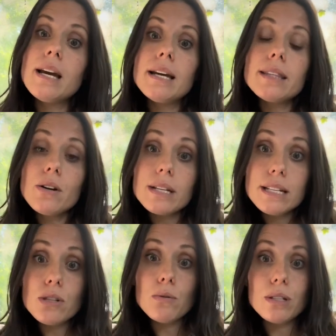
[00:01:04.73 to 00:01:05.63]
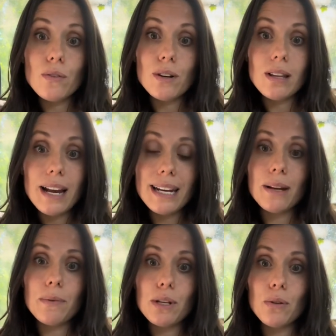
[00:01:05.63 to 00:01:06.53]
there is no silver
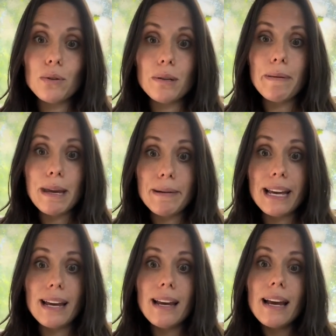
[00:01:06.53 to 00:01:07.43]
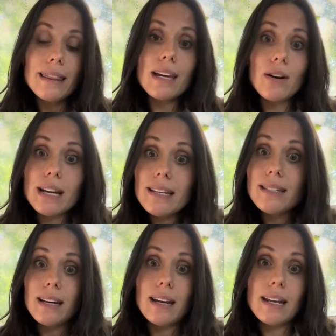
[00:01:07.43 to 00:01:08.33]
lining when you lose a baby. There is
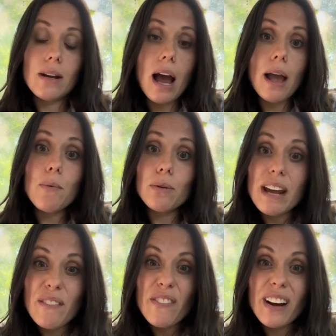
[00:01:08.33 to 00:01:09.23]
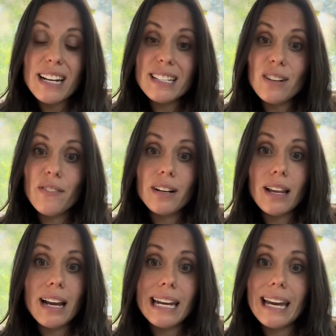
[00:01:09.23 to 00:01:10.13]
none. And I will never find a silver
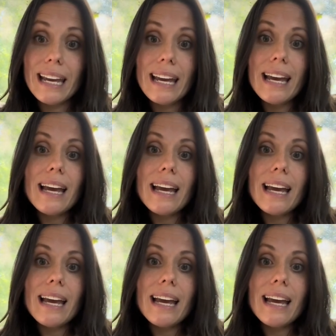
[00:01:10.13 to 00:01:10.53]
lining.